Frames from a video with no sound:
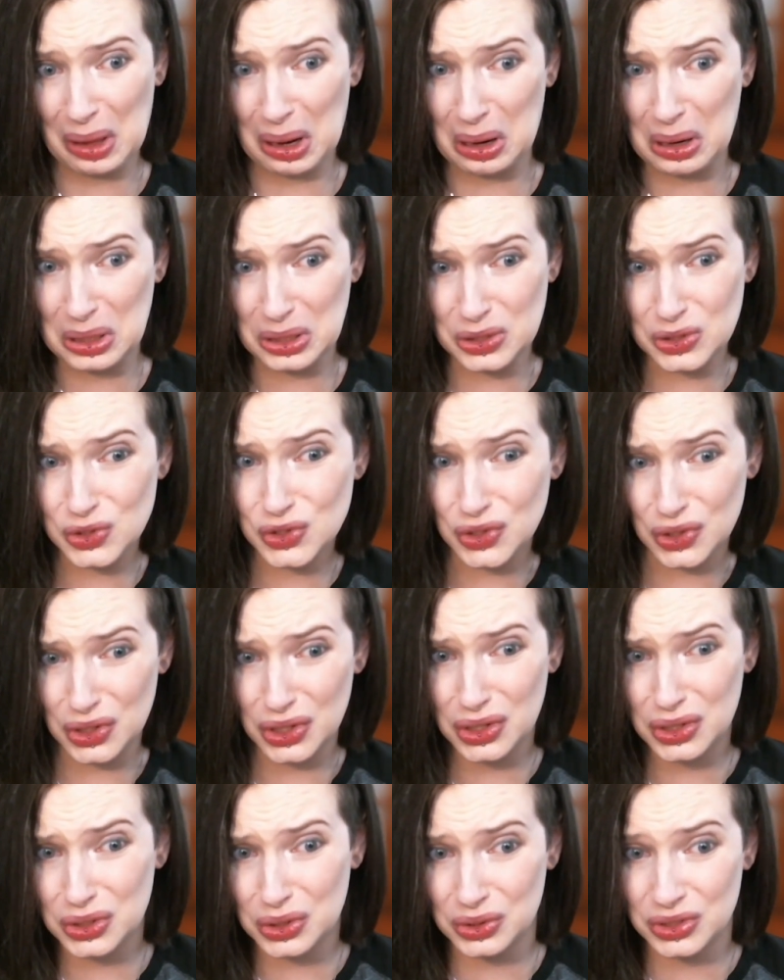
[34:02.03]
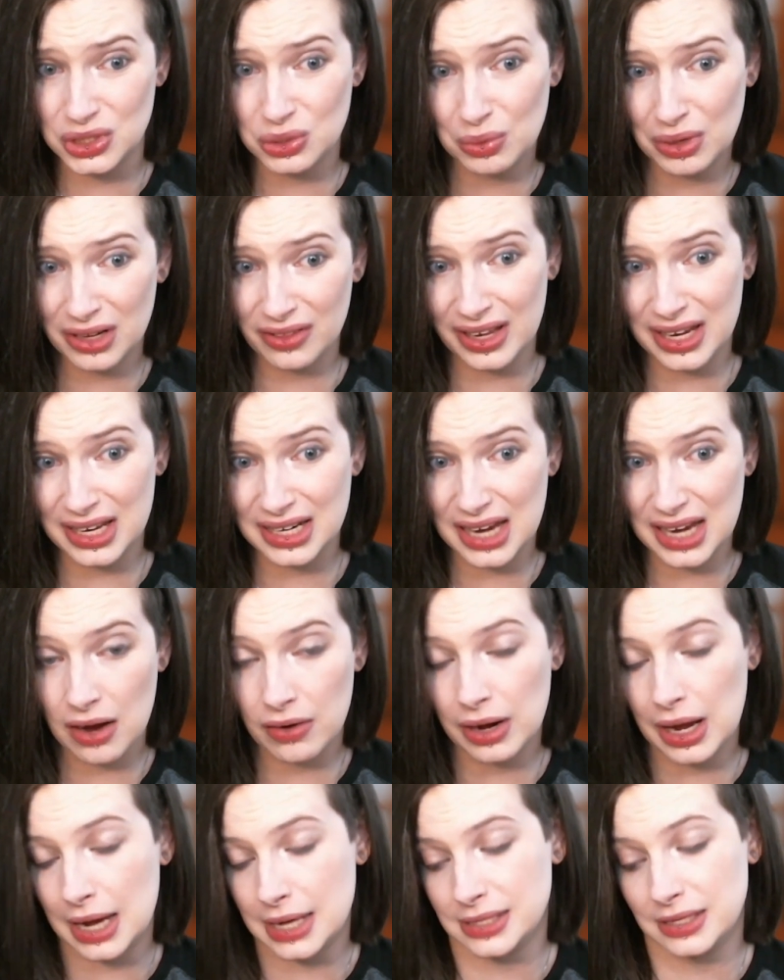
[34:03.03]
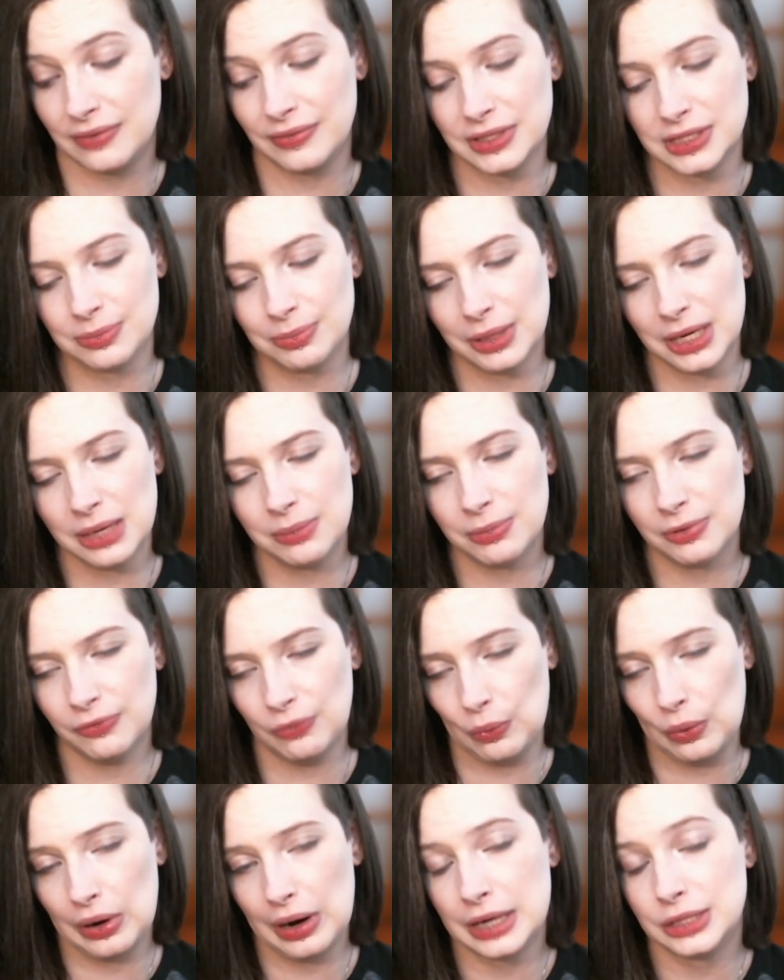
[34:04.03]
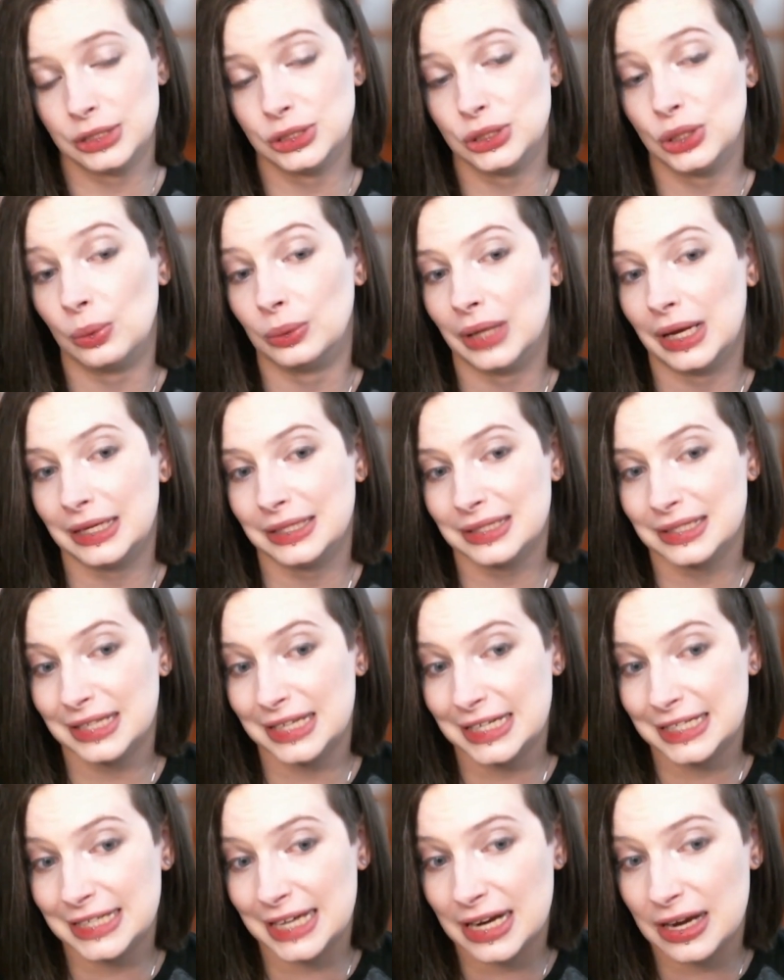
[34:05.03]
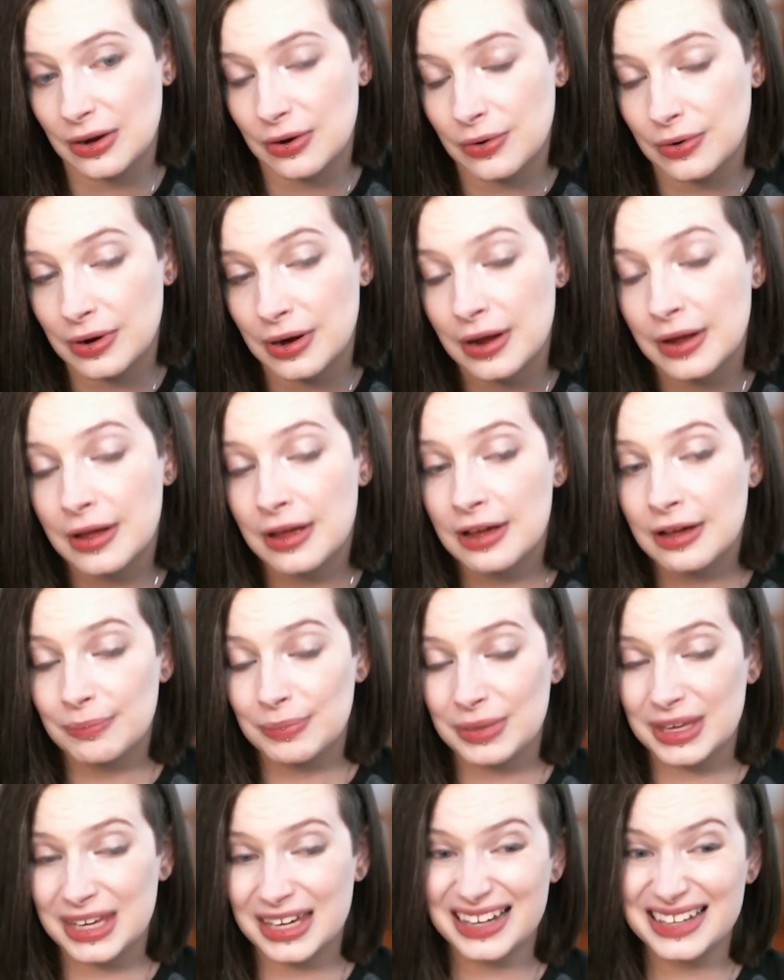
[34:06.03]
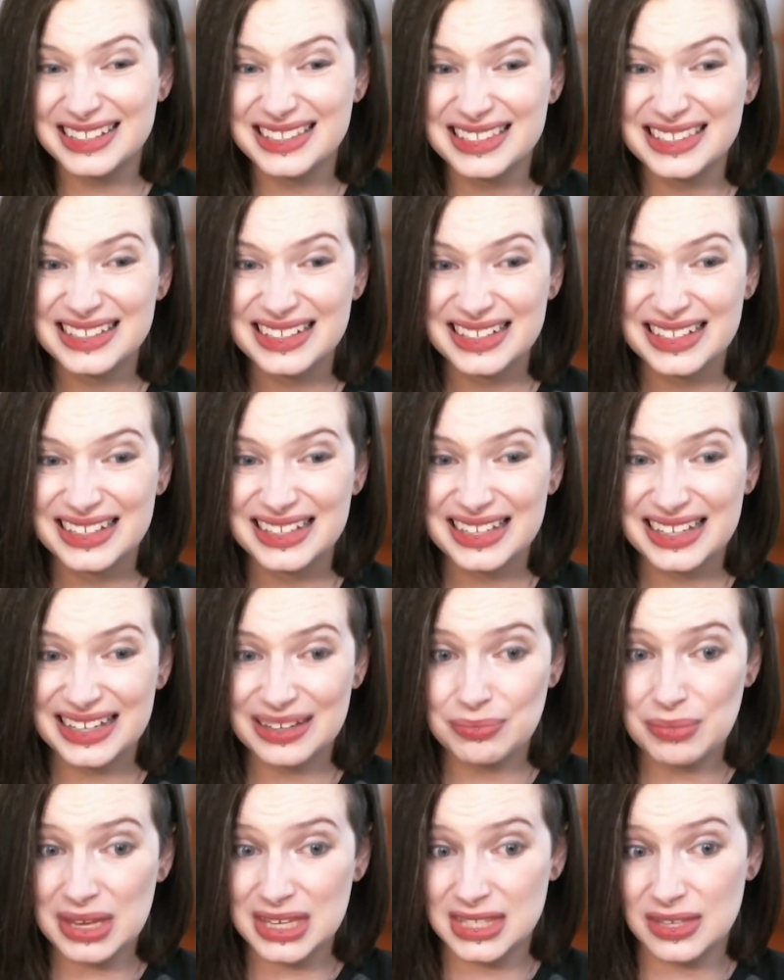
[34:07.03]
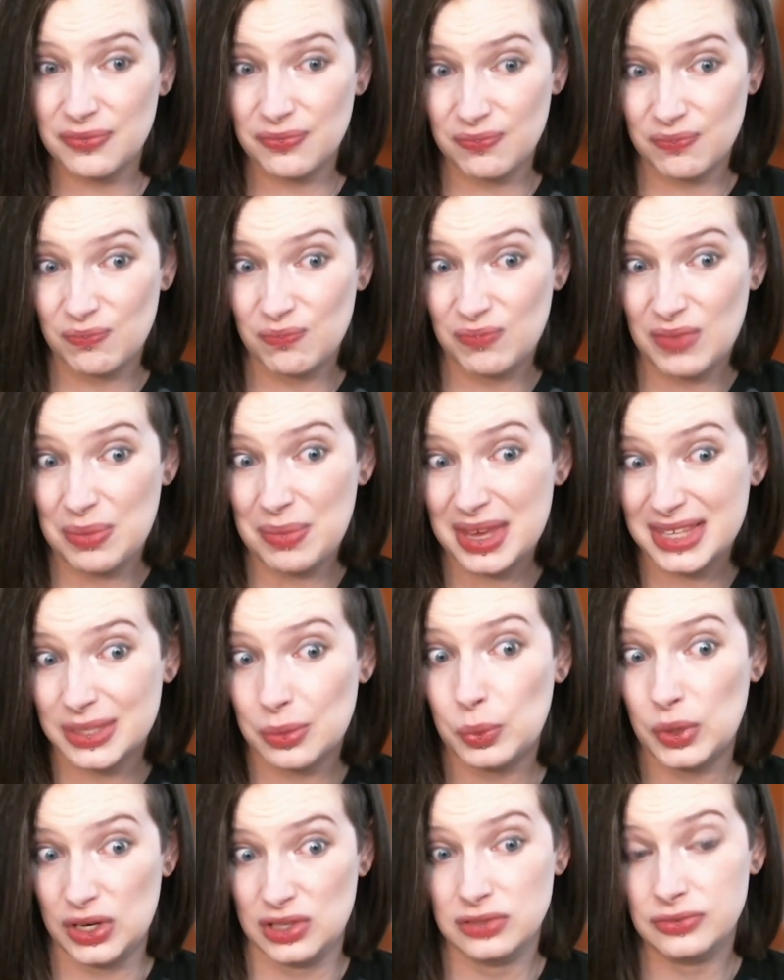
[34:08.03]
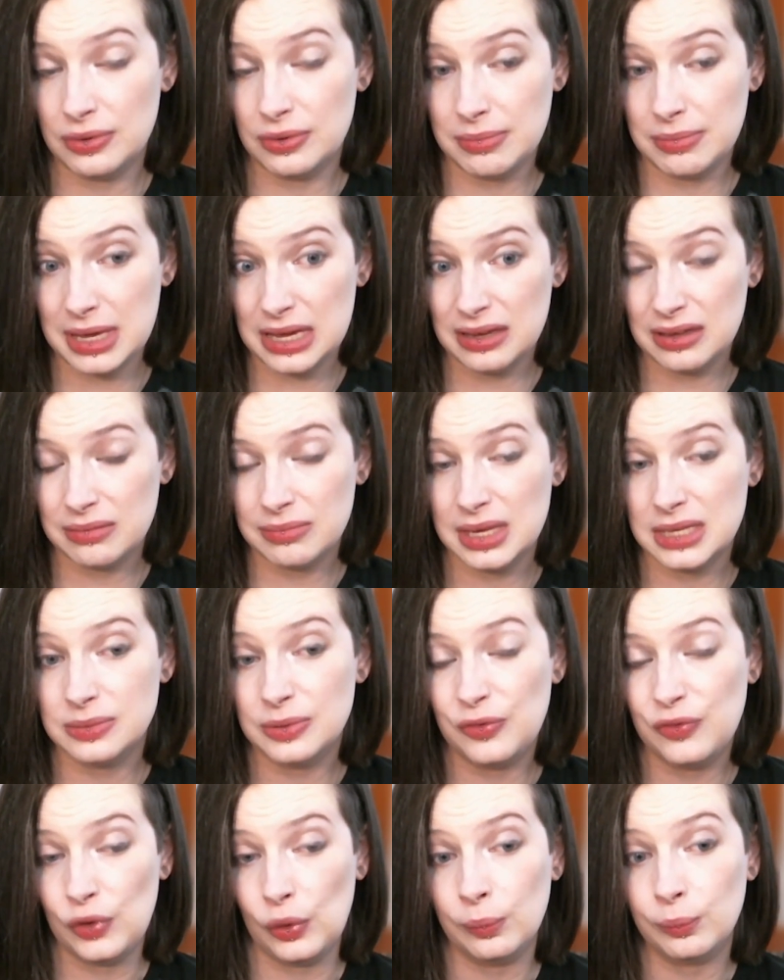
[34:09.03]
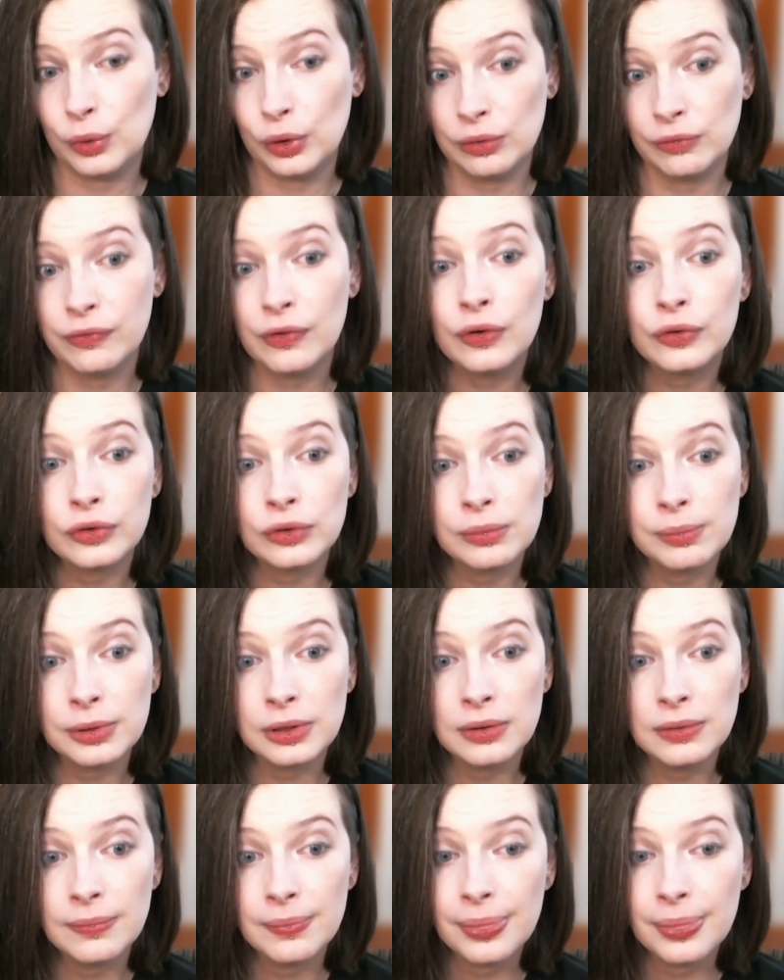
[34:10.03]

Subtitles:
are you sure? Don't you want to lay down? As I've explained before, I don't like to lay down because it makes it worse for me. It makes me feel more vulnerable.